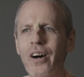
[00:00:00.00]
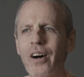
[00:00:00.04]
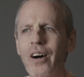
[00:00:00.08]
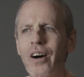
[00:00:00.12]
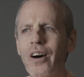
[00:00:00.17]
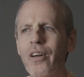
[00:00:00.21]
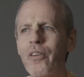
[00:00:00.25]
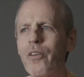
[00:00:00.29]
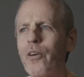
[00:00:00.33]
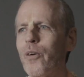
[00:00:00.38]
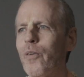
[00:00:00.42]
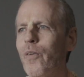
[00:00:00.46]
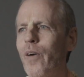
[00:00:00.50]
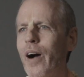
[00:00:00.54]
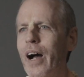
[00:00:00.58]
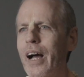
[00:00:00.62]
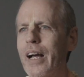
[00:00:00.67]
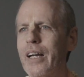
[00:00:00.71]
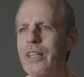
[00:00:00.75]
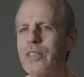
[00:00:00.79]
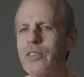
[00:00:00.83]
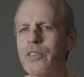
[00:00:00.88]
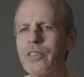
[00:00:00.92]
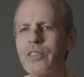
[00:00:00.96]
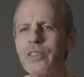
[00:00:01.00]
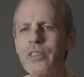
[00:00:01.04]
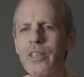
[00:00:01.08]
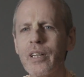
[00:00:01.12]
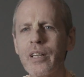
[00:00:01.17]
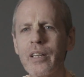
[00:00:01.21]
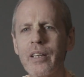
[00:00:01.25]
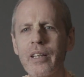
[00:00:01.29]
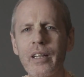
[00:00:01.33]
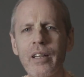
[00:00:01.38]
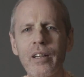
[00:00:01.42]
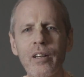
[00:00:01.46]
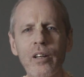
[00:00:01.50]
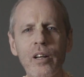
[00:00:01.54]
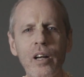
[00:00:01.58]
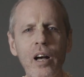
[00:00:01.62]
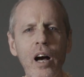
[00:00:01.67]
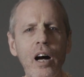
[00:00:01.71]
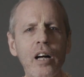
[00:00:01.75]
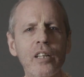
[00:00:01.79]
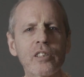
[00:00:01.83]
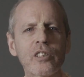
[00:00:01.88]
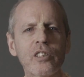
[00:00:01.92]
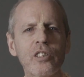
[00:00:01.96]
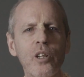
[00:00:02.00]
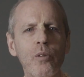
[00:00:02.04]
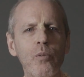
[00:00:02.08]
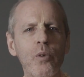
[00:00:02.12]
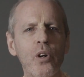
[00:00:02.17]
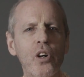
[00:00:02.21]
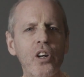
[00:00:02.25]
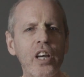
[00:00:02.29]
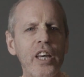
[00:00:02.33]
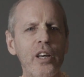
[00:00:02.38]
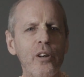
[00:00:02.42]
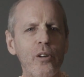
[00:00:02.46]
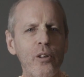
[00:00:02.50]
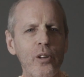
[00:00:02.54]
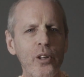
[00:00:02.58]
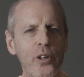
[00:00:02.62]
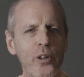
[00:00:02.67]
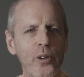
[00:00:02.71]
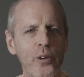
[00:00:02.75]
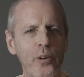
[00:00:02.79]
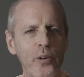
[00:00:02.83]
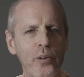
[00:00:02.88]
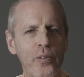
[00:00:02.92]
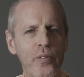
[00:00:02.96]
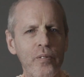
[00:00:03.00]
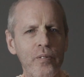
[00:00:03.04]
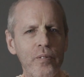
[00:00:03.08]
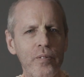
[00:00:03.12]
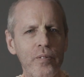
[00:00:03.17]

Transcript: Otherwise, Kamsa will kill you.